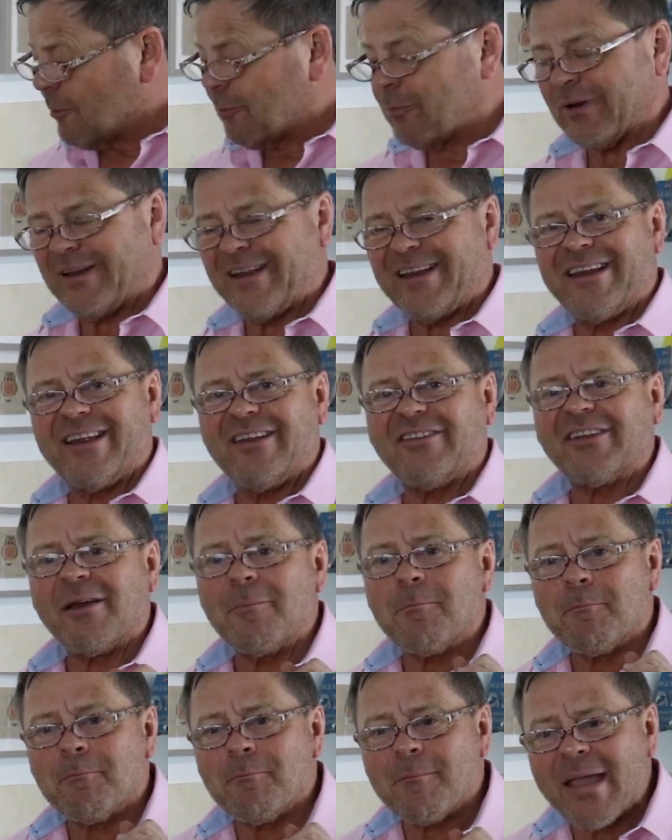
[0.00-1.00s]
but it is
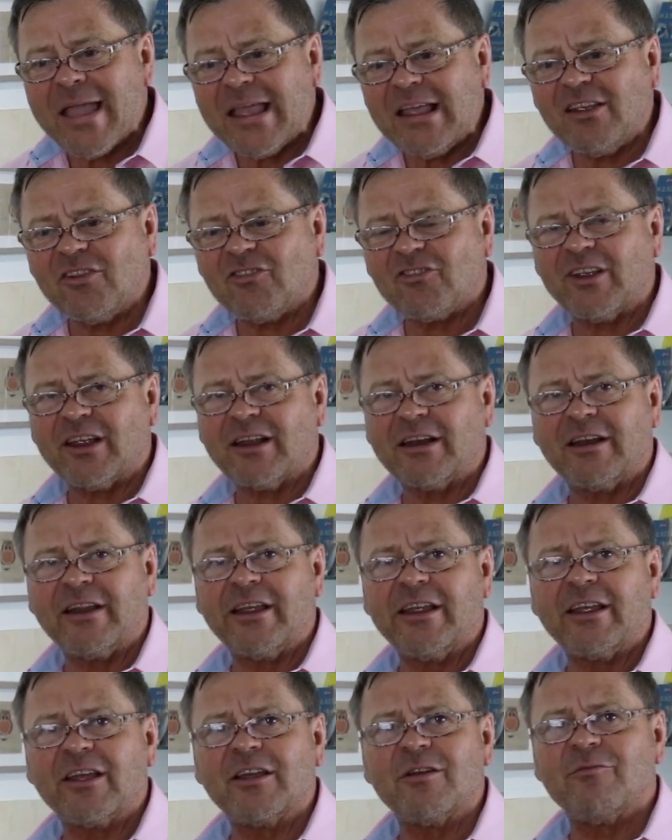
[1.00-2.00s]

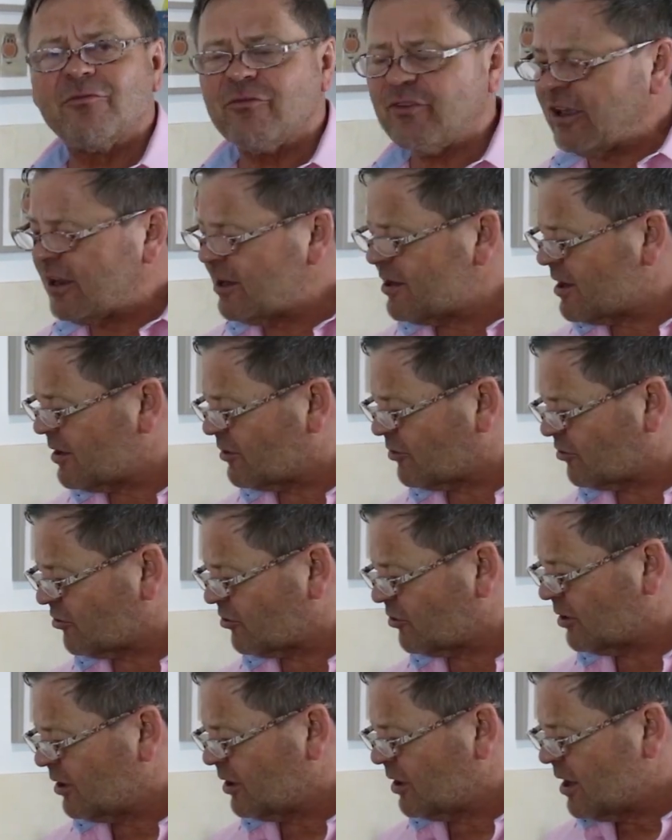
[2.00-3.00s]
amazingly
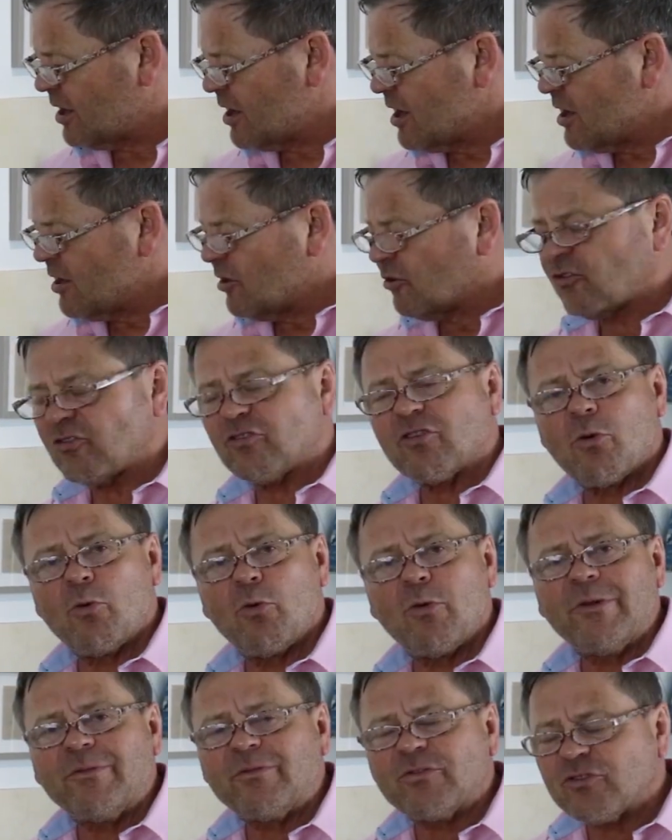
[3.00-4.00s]
convenient. So
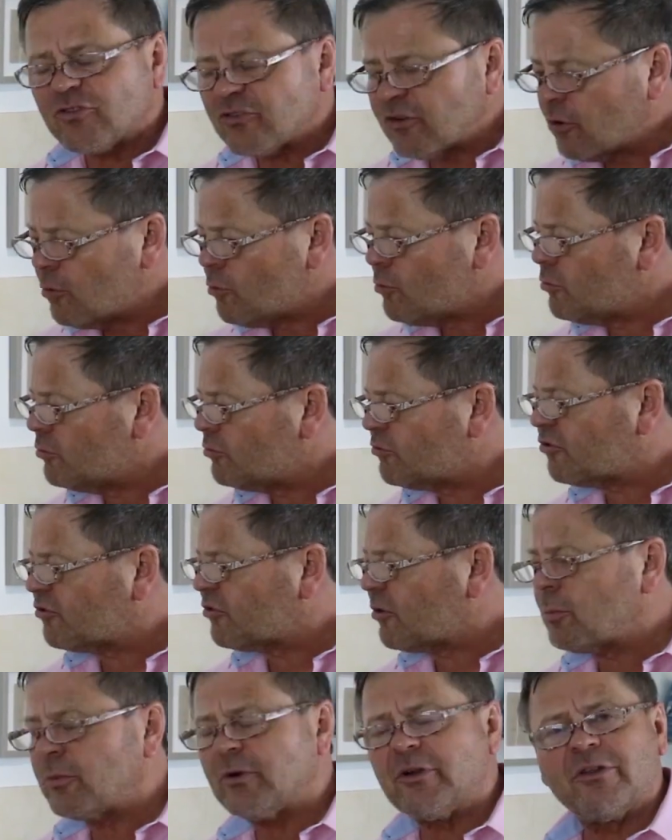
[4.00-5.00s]
we've sold
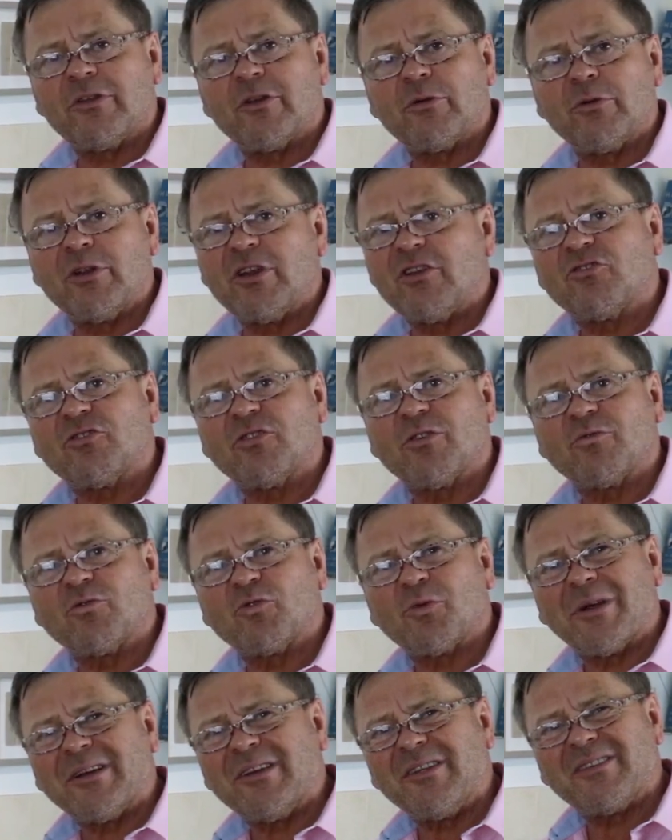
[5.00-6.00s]
somewhere in the region of
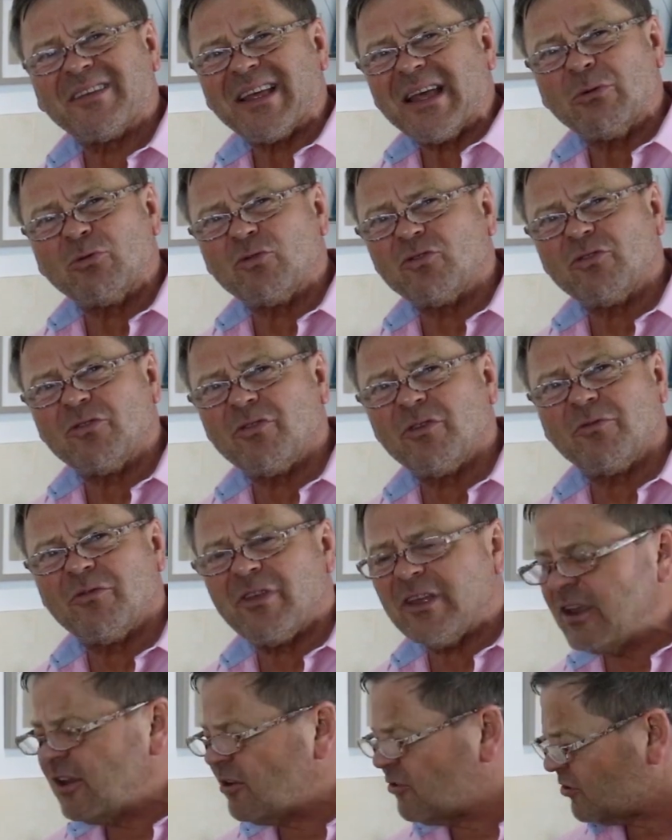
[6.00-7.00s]
20,000 of
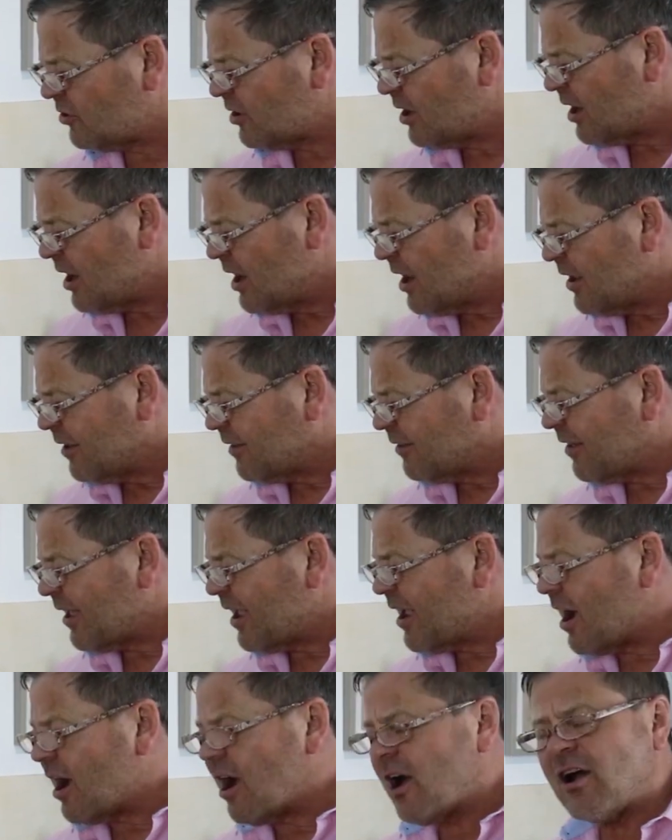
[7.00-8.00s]
these.
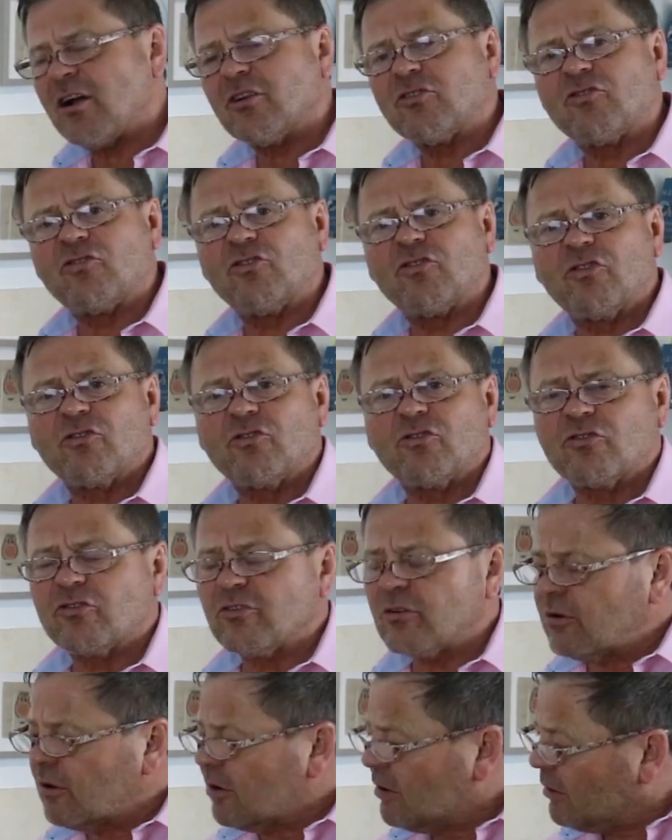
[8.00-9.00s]
They are just